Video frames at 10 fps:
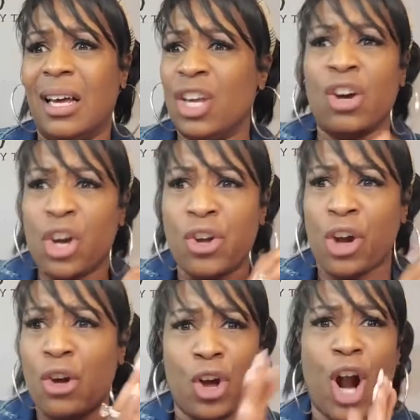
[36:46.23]
You
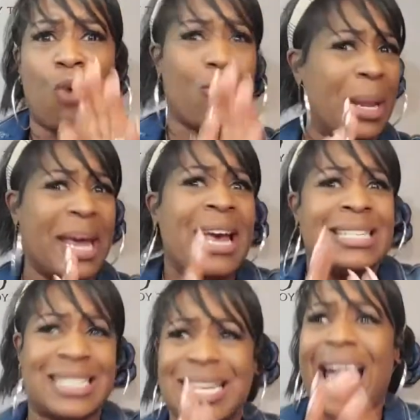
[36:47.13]
don't really
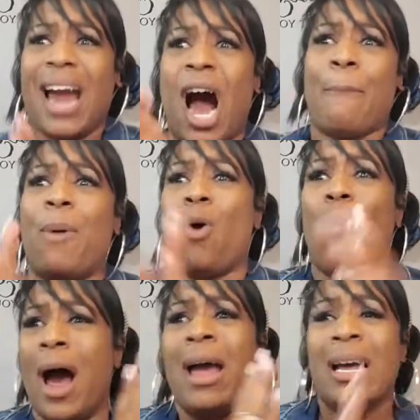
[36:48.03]
stay up on
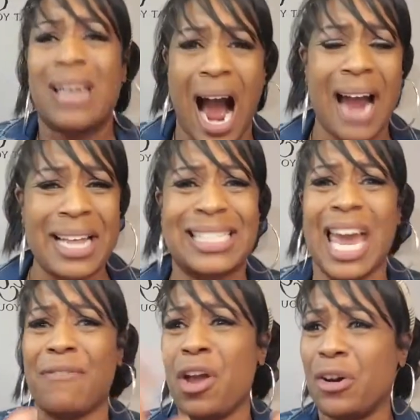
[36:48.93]
what God has
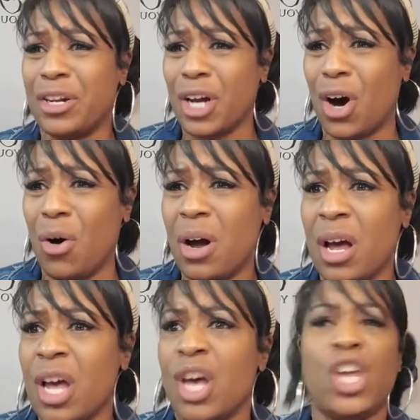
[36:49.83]
given you to
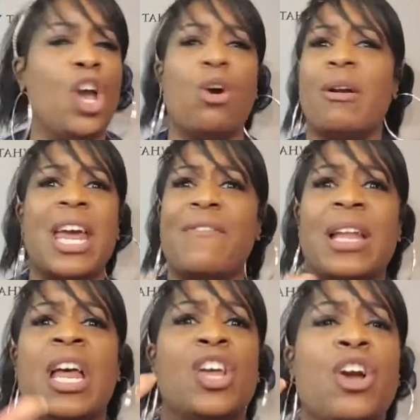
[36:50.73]

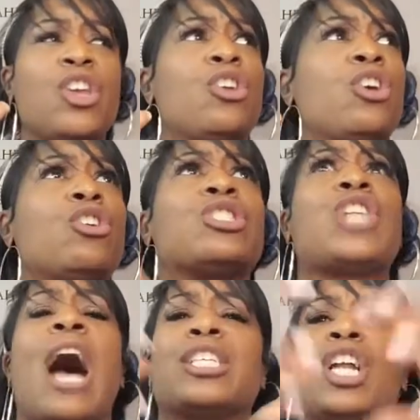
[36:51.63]
do. You
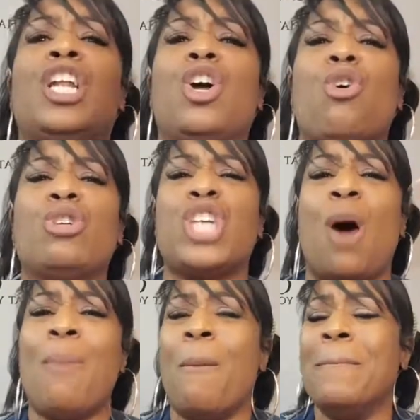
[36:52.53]
start to lose
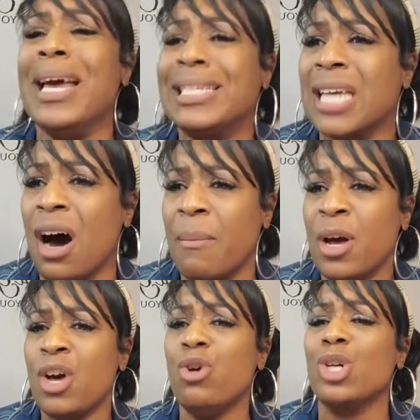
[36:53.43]
your momentum.
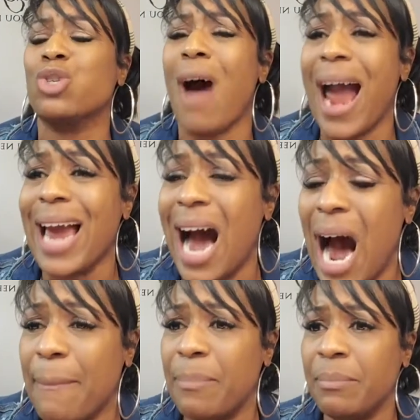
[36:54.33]
You
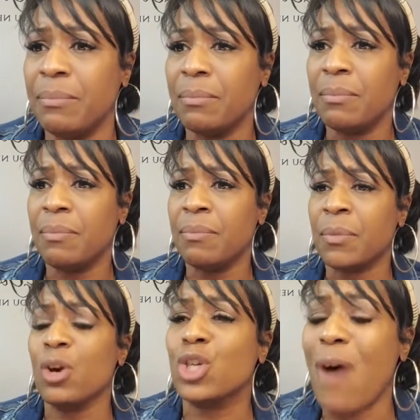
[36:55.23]
dry
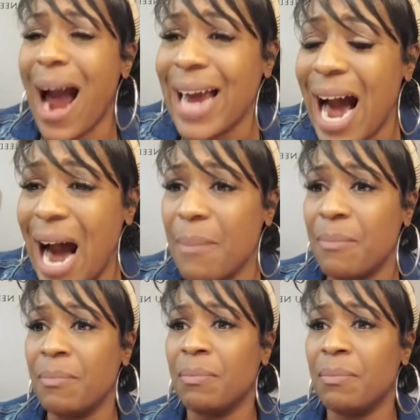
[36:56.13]
up.